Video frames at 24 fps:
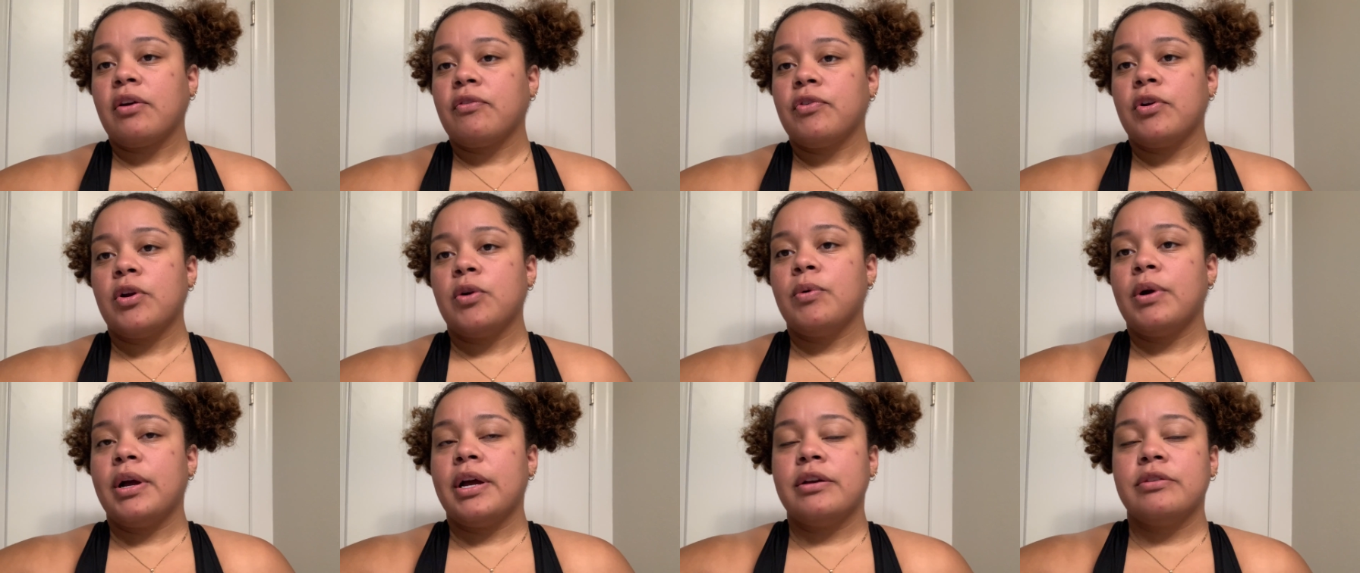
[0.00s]
for a
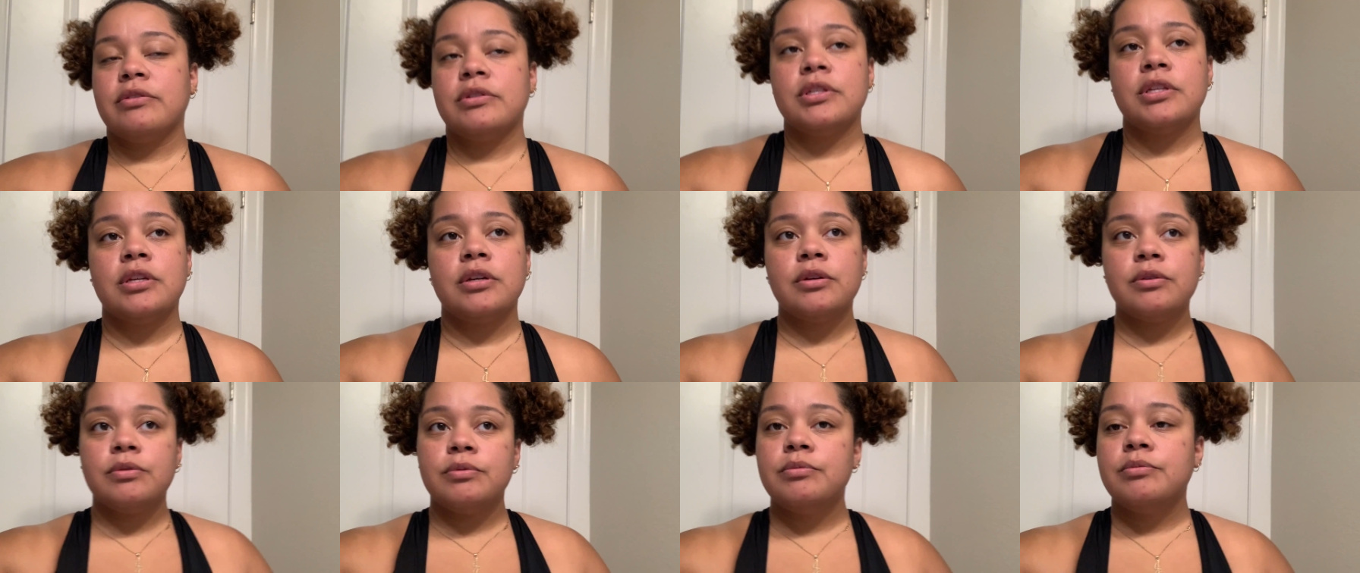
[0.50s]
while,
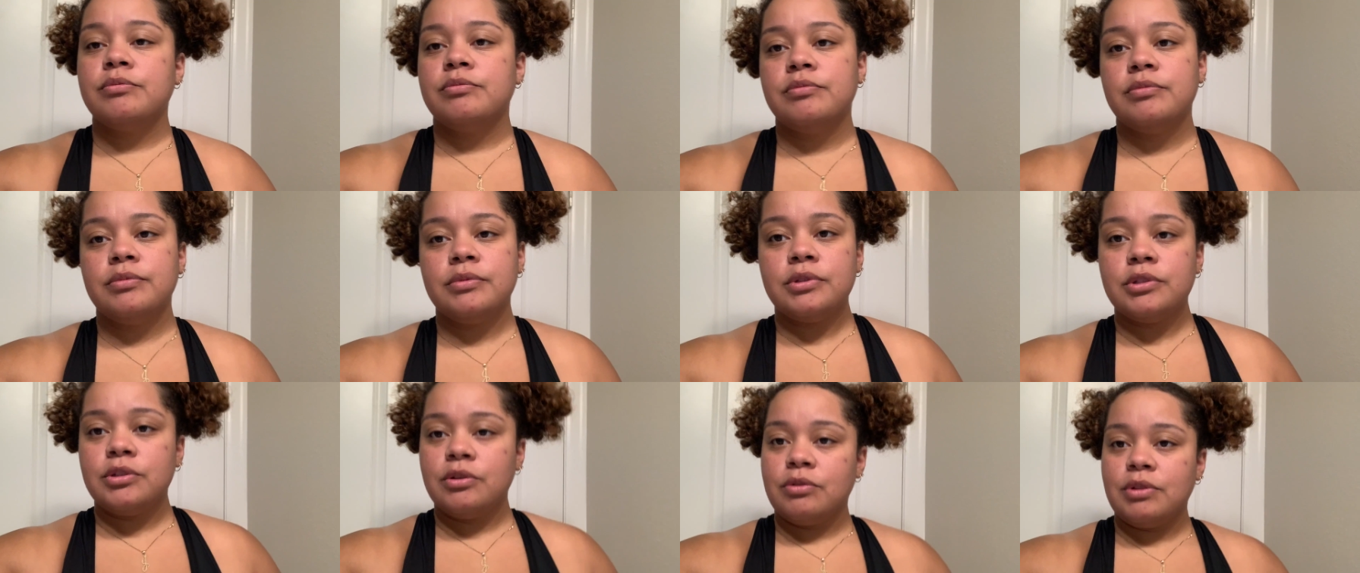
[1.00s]
so
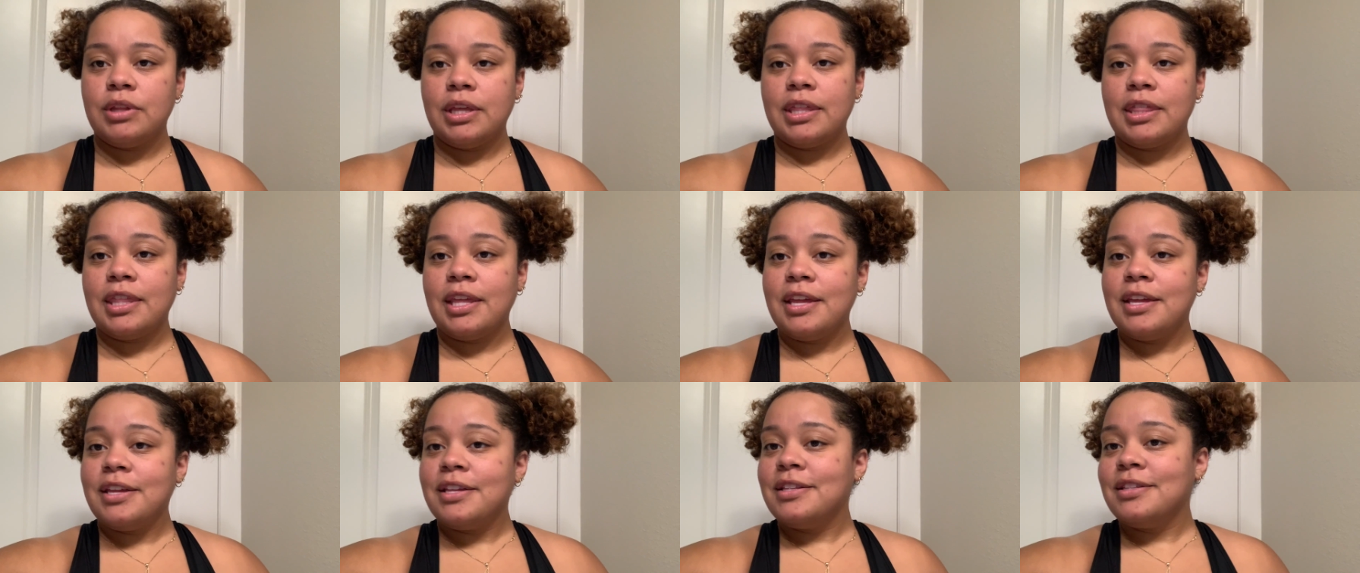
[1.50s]
don't like
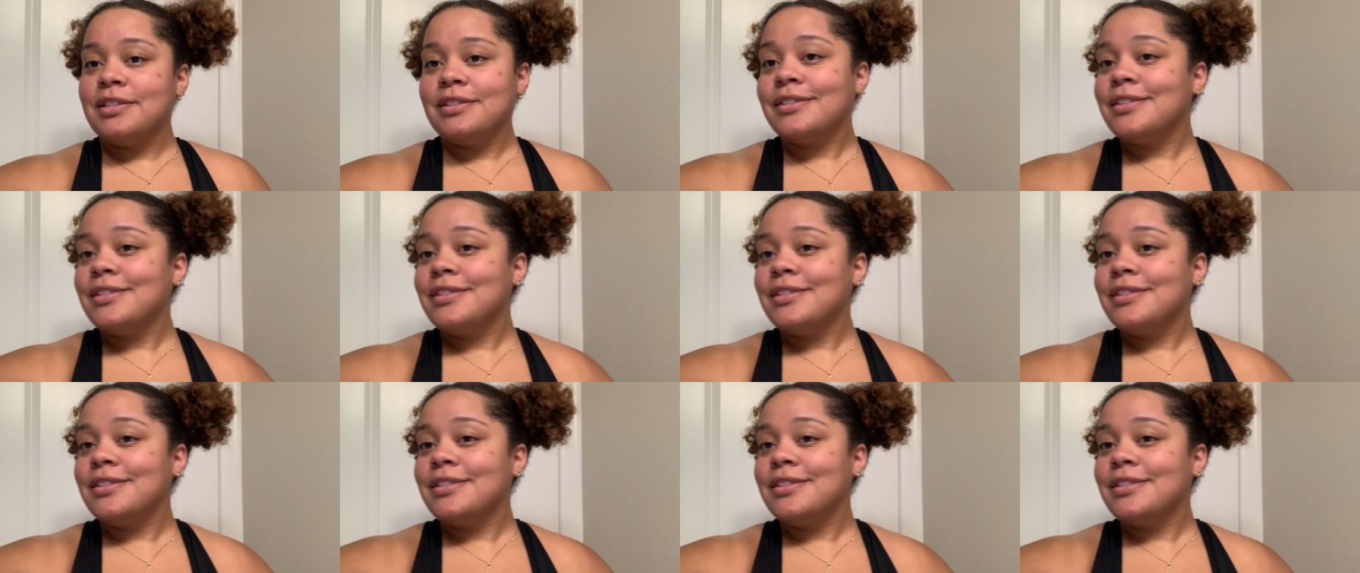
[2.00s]
that.